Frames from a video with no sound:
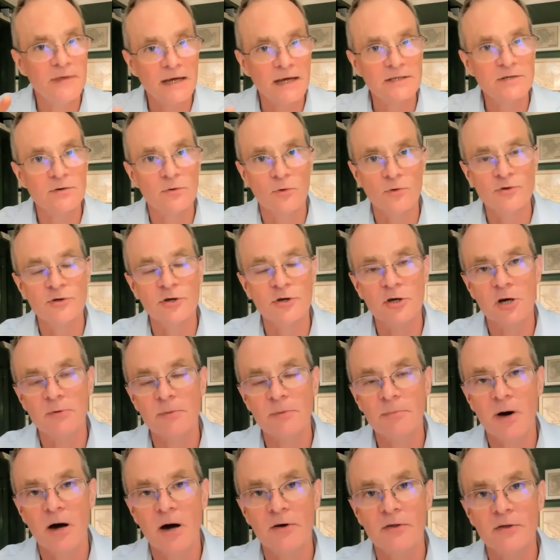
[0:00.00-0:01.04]
that's also going
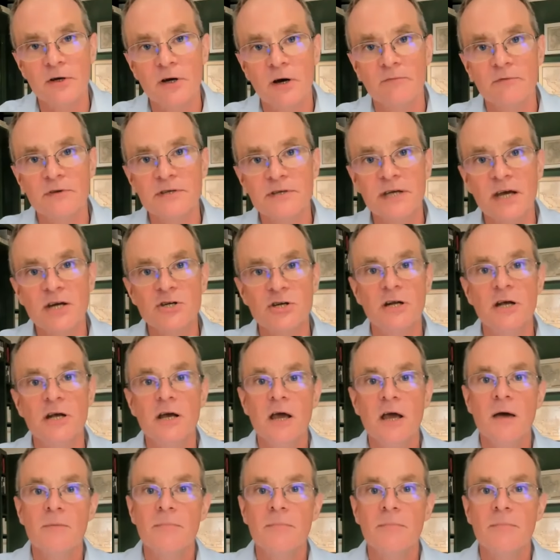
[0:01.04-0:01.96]
to be part of the conversation.